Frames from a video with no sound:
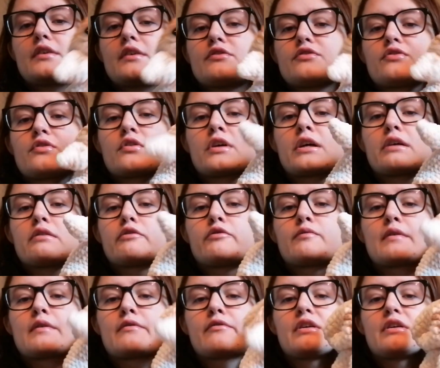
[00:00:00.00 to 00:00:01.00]
just hung out with
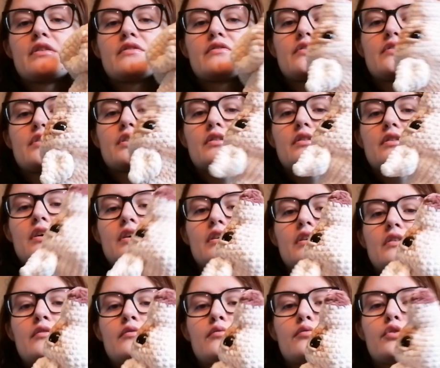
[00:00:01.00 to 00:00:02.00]
my friends and I
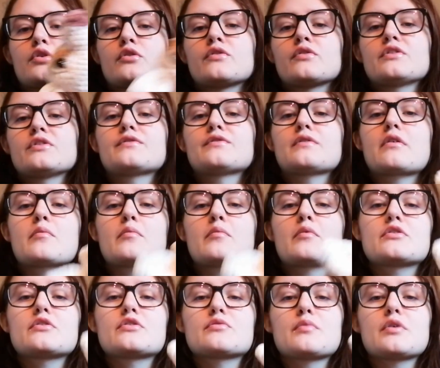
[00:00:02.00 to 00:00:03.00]
didn't work on this very
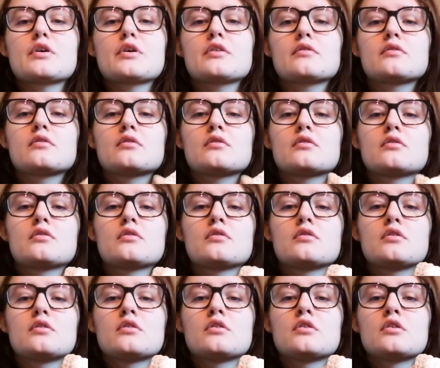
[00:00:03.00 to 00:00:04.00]
much, but
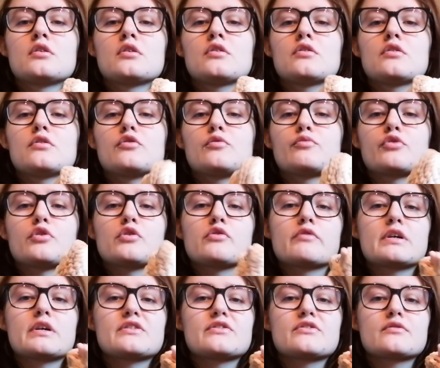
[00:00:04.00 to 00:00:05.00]
good
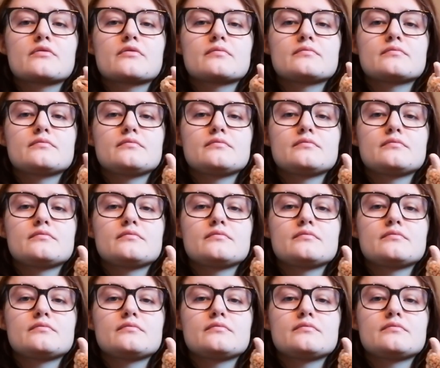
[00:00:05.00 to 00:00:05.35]
progress.